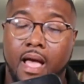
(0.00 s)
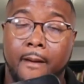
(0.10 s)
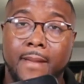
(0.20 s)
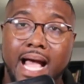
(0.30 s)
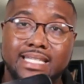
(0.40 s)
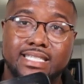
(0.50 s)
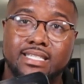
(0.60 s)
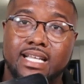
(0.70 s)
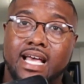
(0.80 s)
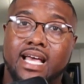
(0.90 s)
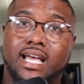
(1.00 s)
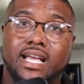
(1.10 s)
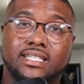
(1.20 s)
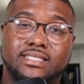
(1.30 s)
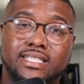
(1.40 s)
Imagine
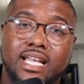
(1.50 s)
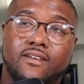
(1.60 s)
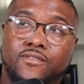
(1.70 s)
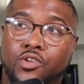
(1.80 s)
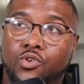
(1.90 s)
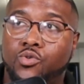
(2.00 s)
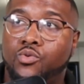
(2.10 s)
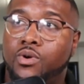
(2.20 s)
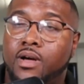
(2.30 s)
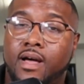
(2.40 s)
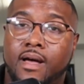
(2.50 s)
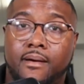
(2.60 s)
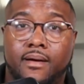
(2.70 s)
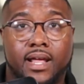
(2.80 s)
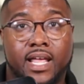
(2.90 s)
instead of you
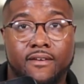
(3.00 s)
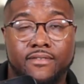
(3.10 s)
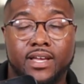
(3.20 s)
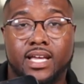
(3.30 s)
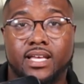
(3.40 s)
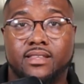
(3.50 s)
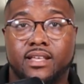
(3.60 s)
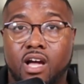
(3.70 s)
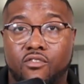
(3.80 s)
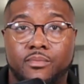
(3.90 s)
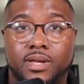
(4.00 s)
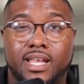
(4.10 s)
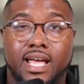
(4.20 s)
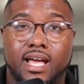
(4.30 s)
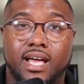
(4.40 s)
giving the
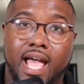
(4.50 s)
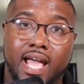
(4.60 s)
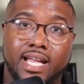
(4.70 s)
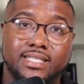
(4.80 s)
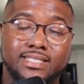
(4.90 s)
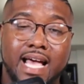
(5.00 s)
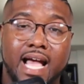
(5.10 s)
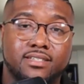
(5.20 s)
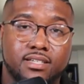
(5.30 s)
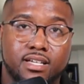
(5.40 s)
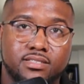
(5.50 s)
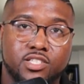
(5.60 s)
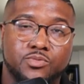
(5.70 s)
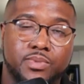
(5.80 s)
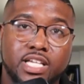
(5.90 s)
government a
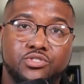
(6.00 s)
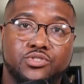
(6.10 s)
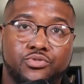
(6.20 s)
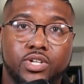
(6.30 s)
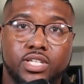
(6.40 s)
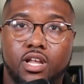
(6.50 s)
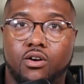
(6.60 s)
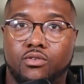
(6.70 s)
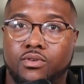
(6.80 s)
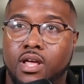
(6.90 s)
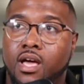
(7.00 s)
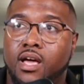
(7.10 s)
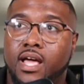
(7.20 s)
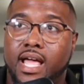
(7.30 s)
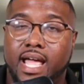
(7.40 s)
interest-free loan
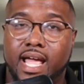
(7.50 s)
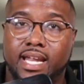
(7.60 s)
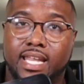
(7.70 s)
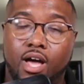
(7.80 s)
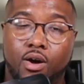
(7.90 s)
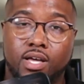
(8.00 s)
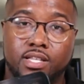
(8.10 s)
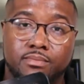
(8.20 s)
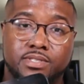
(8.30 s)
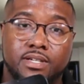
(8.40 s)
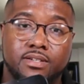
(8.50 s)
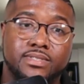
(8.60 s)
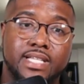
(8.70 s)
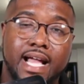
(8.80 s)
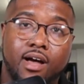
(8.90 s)
and allowing them to
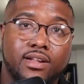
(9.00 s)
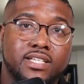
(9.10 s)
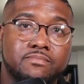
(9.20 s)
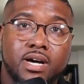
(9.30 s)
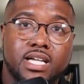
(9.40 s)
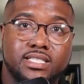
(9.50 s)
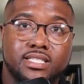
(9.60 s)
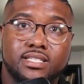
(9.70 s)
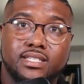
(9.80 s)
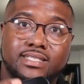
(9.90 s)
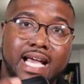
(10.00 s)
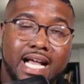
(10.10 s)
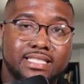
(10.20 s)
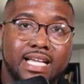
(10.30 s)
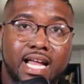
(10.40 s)
take out as much
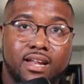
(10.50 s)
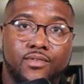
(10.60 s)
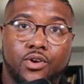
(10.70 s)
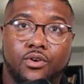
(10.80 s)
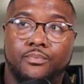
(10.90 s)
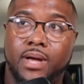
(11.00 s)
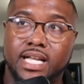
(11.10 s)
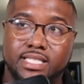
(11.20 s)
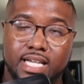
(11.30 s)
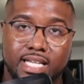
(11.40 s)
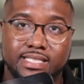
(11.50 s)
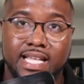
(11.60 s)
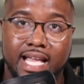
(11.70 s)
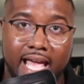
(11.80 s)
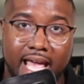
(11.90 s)
taxes out of your paycheck as
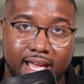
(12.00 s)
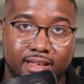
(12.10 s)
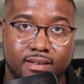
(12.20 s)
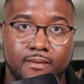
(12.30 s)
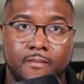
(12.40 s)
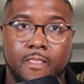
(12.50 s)
they can,